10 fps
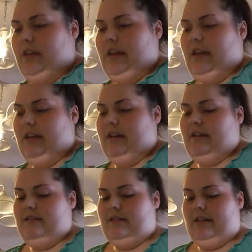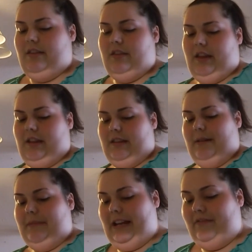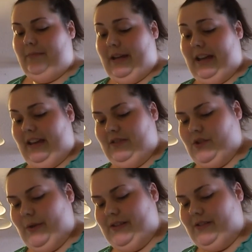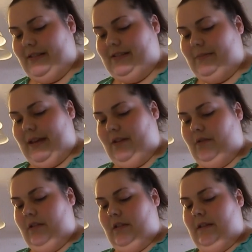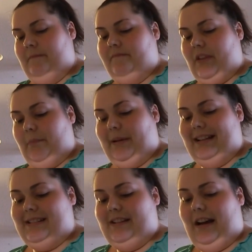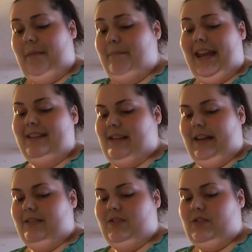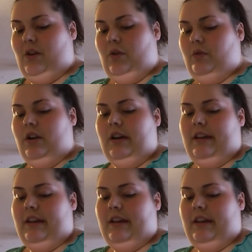And I think that might even be it, just oyster sauce and mayo. But it's amazing, it's so good.